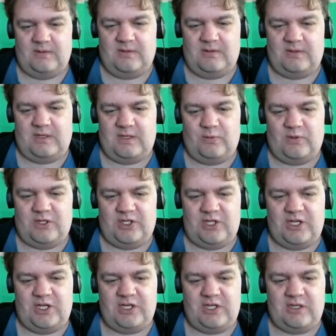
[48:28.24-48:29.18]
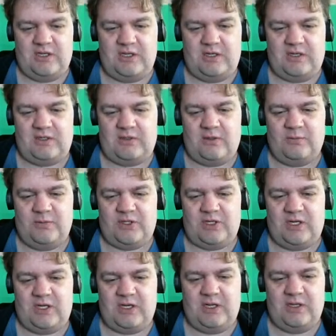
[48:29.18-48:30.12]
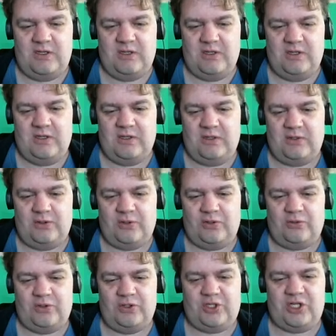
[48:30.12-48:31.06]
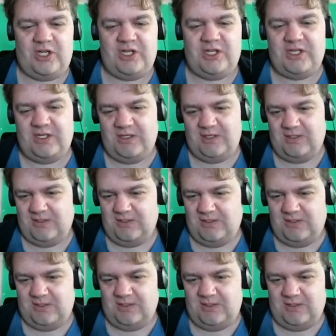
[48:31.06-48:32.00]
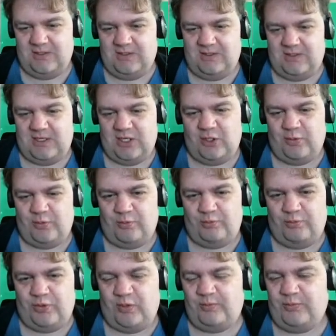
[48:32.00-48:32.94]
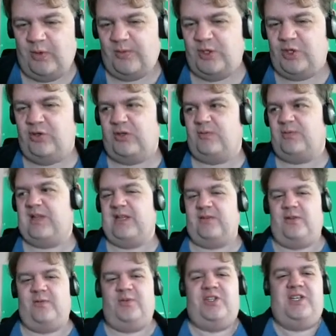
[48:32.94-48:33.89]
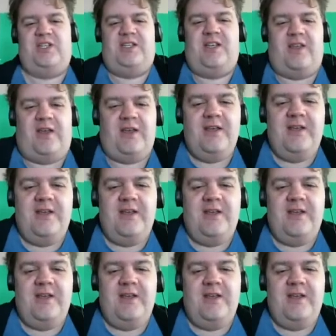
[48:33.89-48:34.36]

And we're cheating at a slot machine. You shouldn't cheat. And you probably shouldn't play slot machines either.